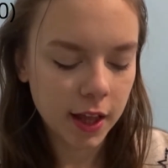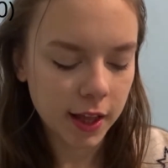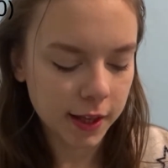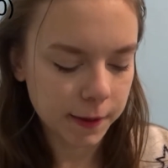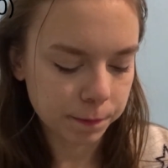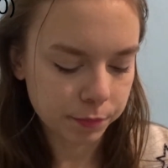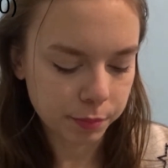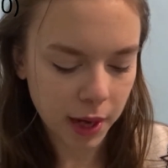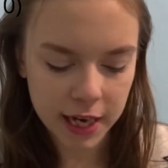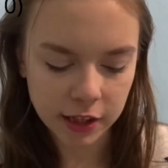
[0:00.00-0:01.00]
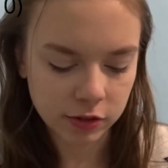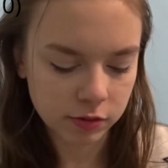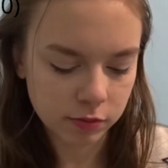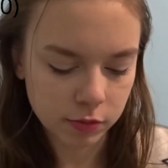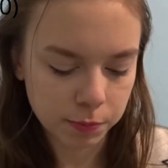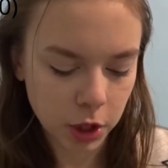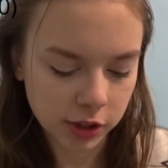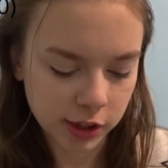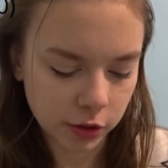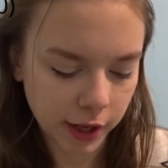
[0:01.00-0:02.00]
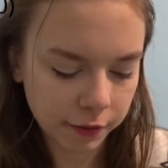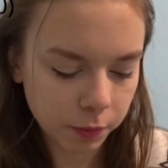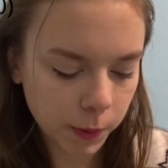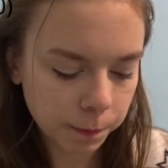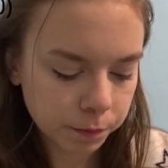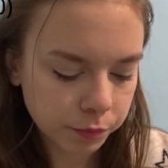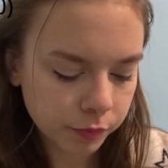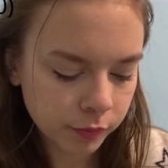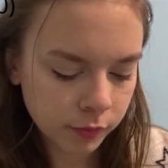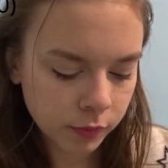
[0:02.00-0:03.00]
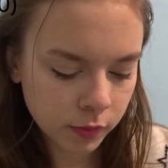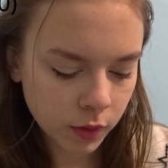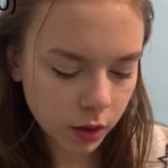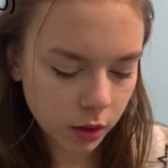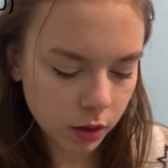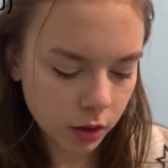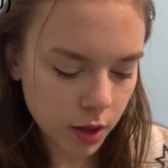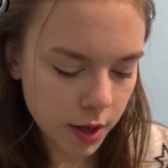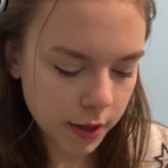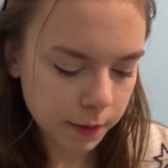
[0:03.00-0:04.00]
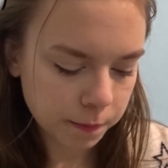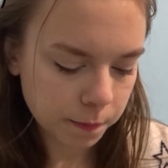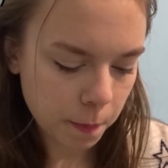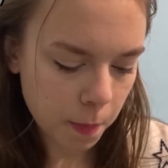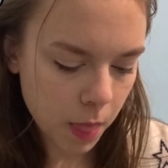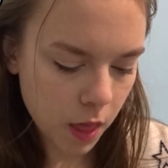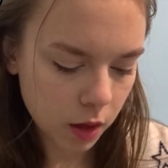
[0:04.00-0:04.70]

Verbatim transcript: um, but I personally don't have one. Um,